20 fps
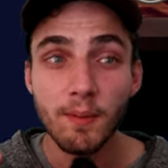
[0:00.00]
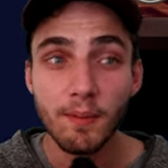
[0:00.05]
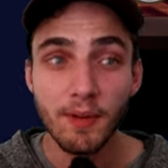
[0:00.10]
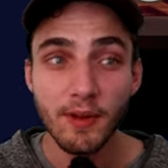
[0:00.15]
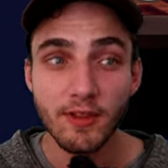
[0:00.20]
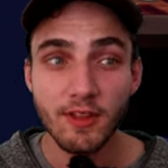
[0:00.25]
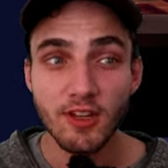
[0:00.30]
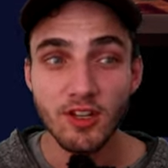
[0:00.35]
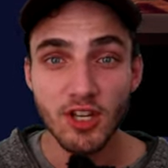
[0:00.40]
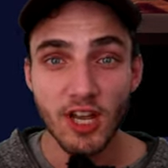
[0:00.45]

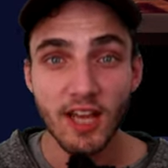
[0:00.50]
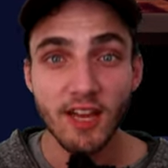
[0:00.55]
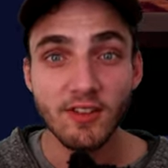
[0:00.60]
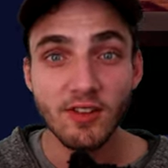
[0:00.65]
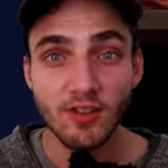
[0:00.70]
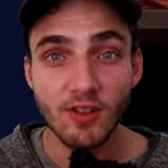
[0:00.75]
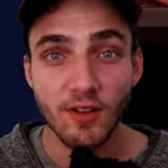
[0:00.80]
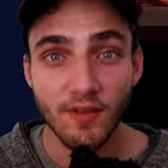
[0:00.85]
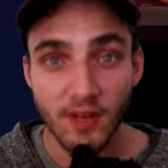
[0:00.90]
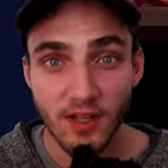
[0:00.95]
but the
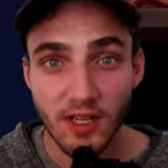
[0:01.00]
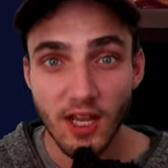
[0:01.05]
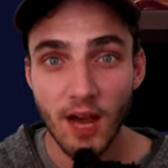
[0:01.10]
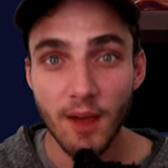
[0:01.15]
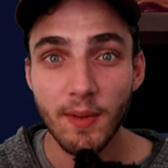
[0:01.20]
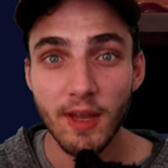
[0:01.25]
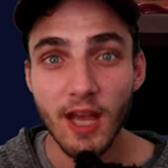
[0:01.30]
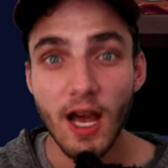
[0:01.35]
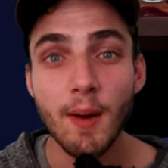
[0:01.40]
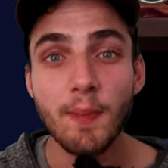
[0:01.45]
chances of it
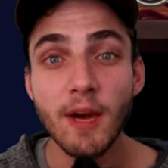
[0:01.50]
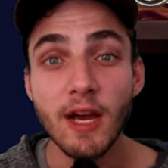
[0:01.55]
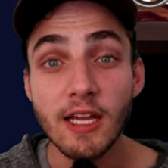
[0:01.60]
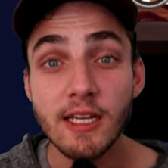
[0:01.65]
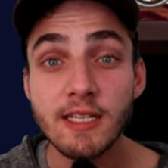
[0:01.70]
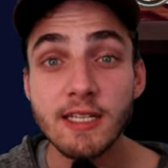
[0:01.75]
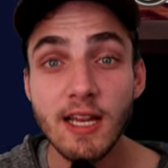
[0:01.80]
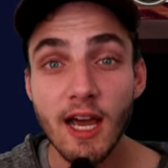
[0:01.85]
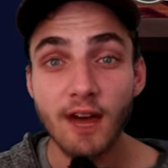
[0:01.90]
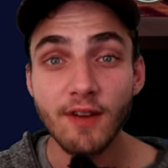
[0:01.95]
coming up
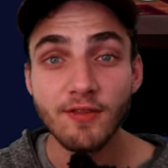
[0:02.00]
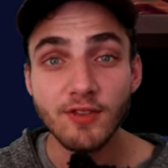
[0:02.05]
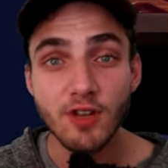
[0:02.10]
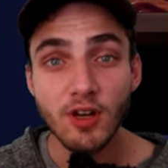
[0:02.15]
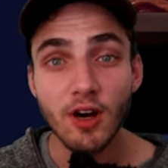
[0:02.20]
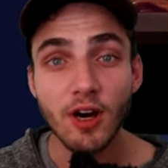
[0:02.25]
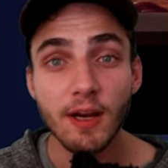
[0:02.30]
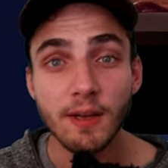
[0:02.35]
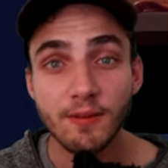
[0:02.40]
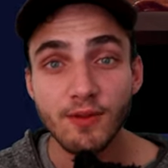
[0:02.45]
enough
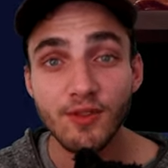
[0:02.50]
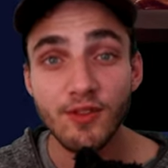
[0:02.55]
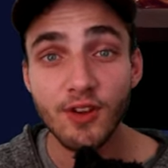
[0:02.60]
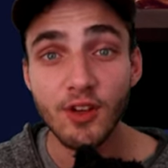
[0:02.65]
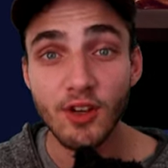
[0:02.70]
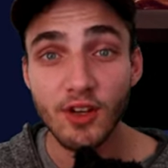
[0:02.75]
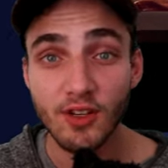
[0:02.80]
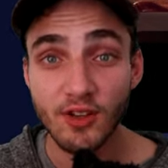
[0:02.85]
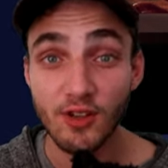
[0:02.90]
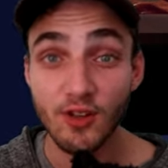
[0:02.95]
times for
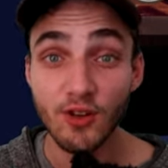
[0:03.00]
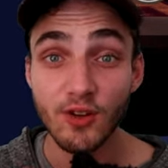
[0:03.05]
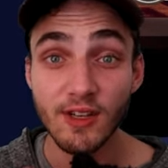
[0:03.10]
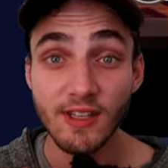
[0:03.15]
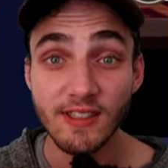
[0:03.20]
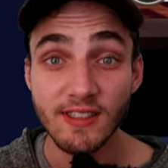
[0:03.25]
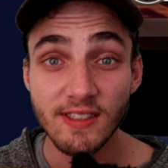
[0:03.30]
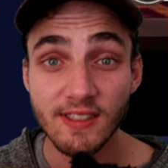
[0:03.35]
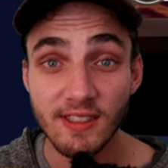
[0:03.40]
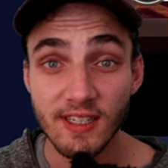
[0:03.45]
you to
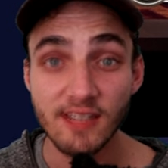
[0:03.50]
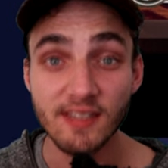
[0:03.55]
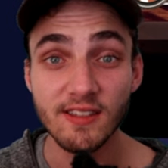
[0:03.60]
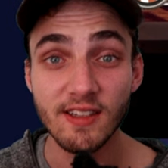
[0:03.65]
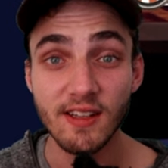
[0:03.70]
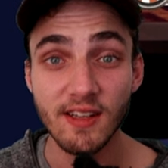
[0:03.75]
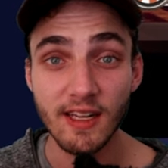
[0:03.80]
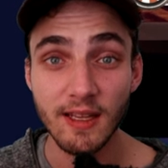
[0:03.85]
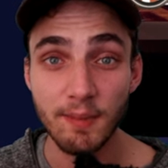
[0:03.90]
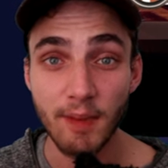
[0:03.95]

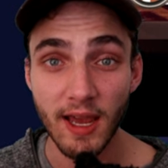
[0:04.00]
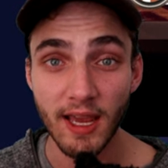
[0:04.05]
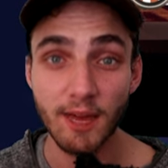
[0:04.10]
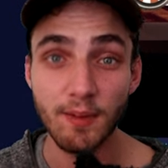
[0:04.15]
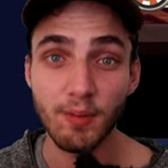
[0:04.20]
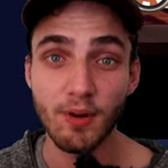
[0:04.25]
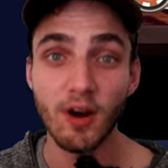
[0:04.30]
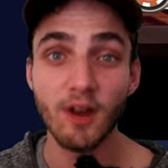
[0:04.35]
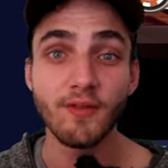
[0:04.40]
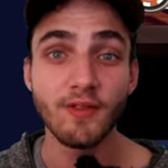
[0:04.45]
consistently
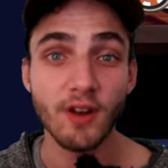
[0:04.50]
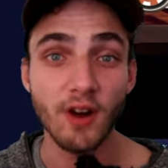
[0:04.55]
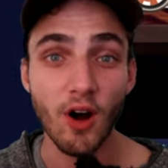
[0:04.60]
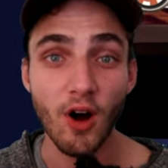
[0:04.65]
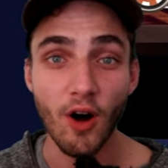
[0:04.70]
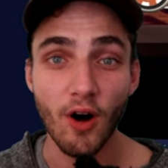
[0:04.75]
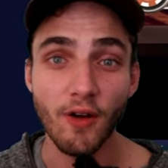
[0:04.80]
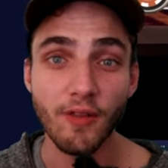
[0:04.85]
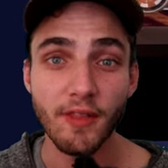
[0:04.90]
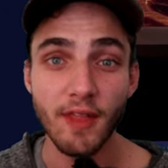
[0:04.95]
make profit
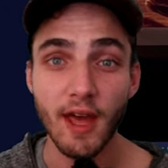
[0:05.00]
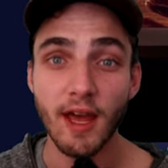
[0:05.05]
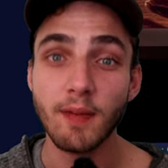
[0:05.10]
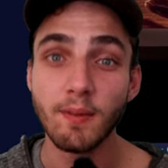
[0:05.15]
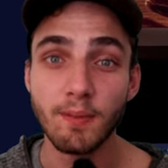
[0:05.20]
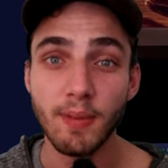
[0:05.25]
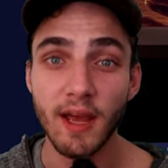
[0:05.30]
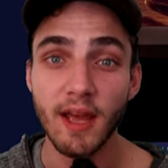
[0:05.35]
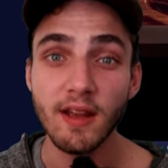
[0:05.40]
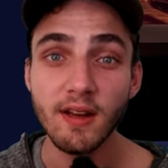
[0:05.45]
on
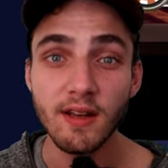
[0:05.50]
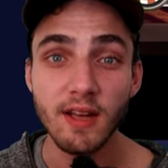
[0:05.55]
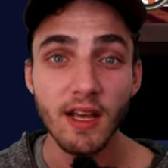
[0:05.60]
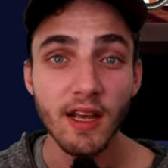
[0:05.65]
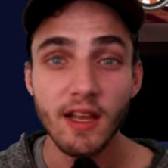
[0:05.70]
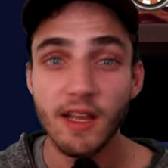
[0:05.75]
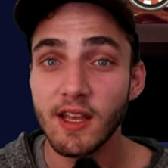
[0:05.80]
that bet